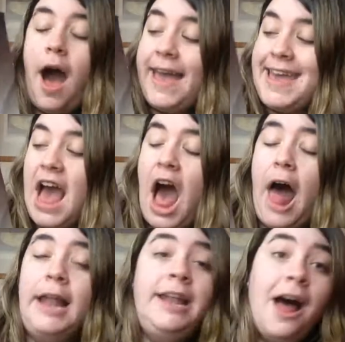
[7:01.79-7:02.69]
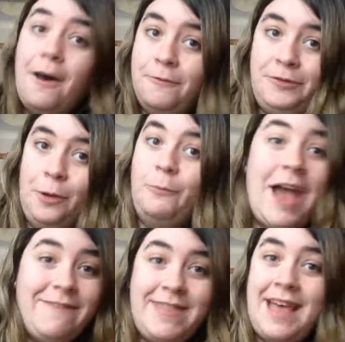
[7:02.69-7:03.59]
I loved
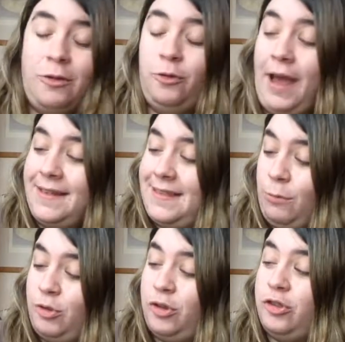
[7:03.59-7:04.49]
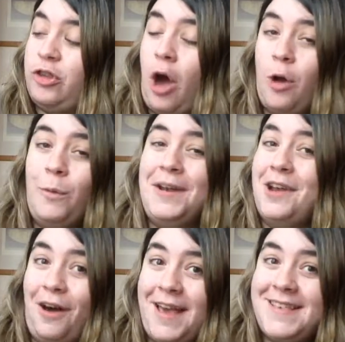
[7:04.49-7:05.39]
wearing that dress. It was so
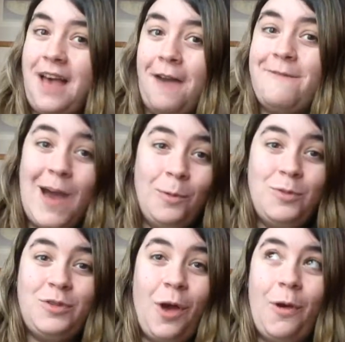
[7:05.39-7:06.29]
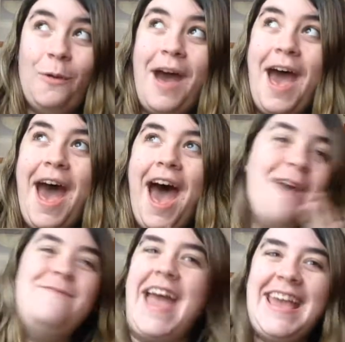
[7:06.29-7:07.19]
nice. I felt so
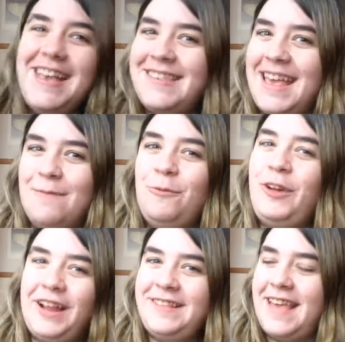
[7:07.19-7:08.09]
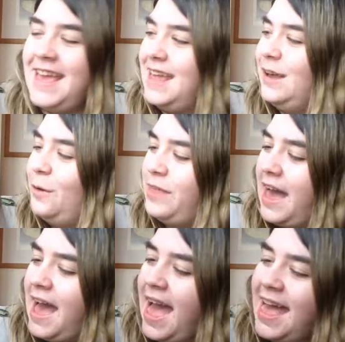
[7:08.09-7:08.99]
amazing and pretty and all
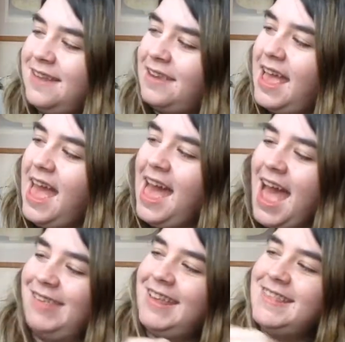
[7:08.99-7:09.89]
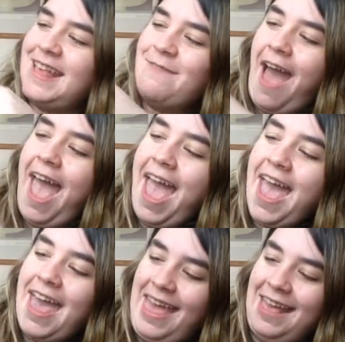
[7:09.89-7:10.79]
that, and as you can see my
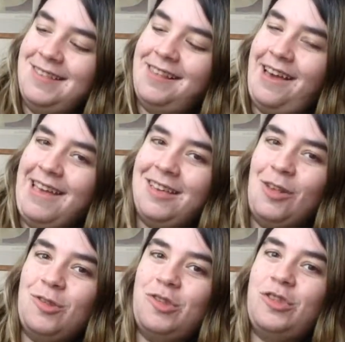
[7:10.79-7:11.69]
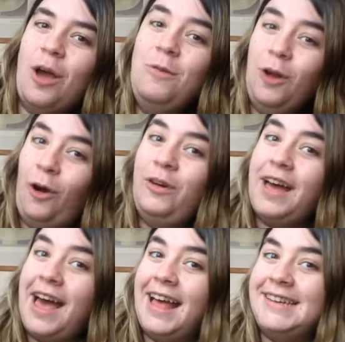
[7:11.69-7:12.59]
hair is like so long,
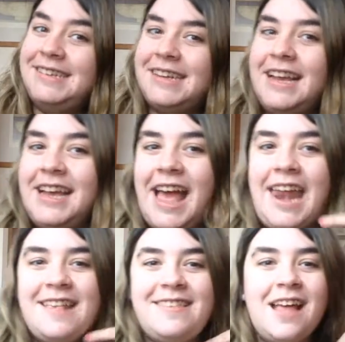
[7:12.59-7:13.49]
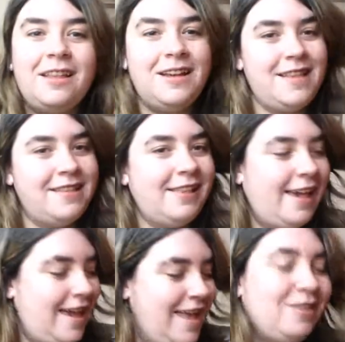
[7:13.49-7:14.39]
and it's sad because it's
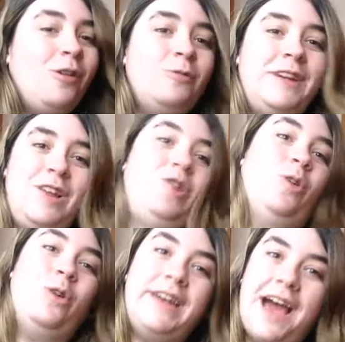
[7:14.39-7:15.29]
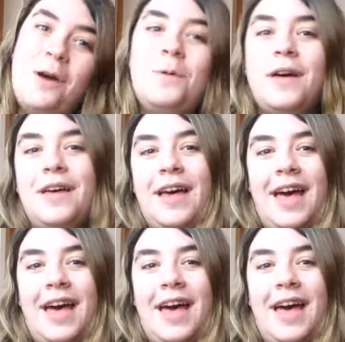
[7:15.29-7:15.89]
like it's got really short now.